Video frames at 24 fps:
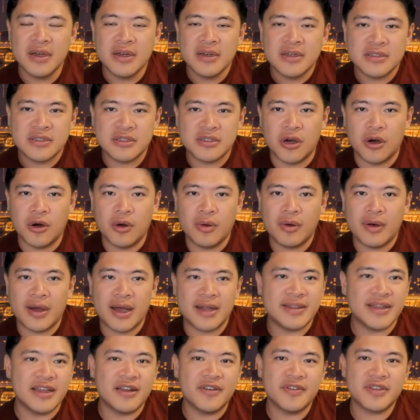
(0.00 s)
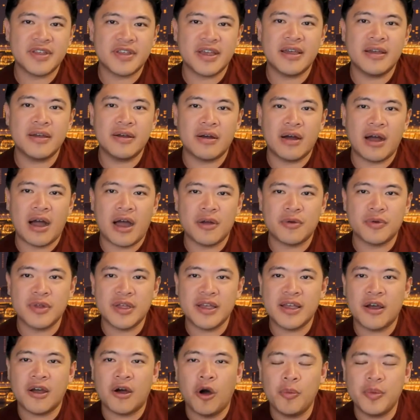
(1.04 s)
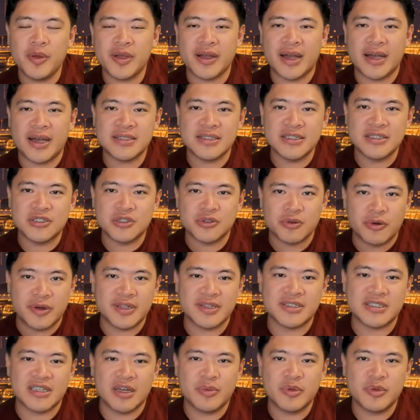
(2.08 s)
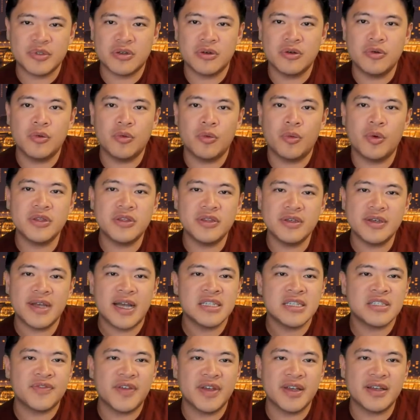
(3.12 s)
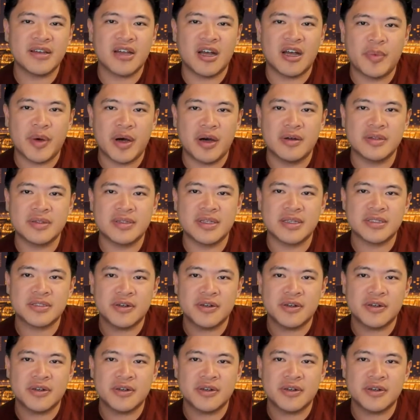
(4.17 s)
So at the end of the day, I really hope you guys enjoyed this episode. What do you guys think about this